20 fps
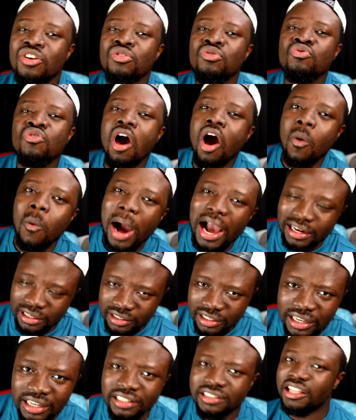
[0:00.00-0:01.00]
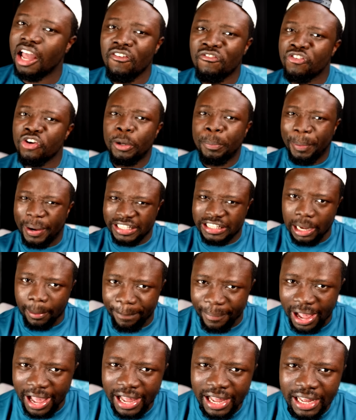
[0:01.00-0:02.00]
no one interviewed
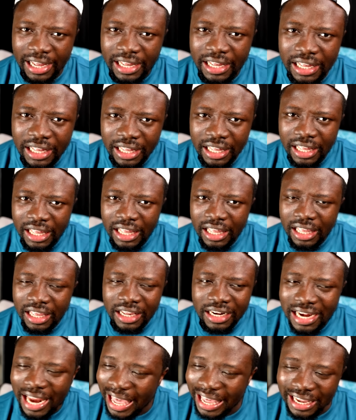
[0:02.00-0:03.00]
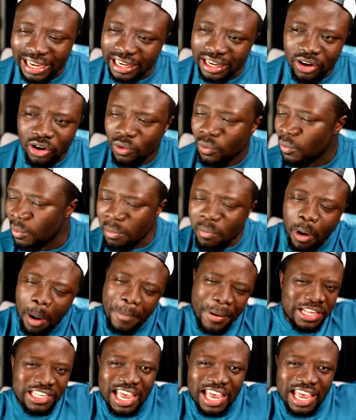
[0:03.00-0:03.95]
Patapa. Like, you